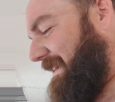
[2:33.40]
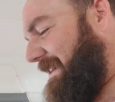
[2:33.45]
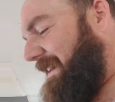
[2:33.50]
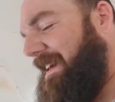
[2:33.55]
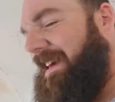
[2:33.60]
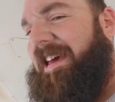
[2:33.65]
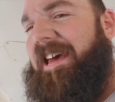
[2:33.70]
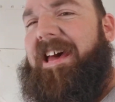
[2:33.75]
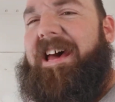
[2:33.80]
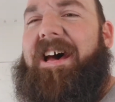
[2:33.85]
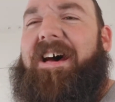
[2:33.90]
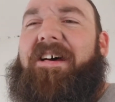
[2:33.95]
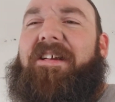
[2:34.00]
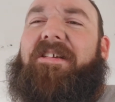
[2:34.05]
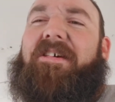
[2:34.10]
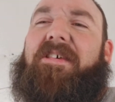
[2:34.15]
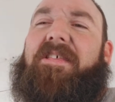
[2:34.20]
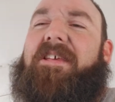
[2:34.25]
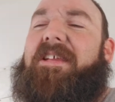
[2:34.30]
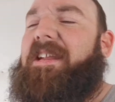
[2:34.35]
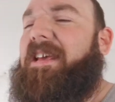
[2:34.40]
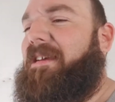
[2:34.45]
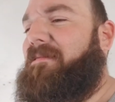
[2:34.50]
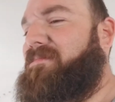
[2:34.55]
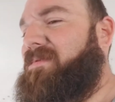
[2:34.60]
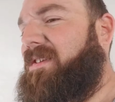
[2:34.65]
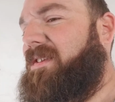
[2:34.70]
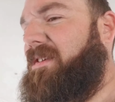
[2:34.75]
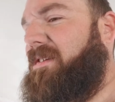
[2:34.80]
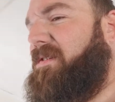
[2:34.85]
Yeah, I know the
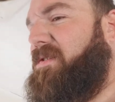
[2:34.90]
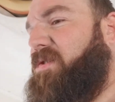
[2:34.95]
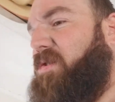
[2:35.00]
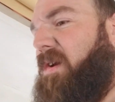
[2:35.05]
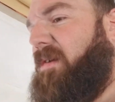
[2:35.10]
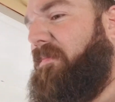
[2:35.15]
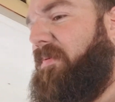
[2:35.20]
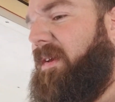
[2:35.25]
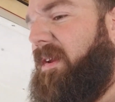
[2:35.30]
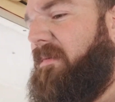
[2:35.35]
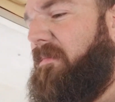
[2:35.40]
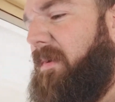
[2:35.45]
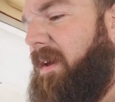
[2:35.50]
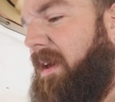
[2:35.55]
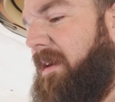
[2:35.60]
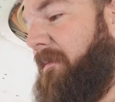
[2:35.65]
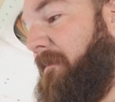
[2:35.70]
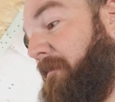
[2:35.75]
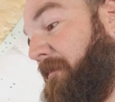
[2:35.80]
name's a little trippy to me.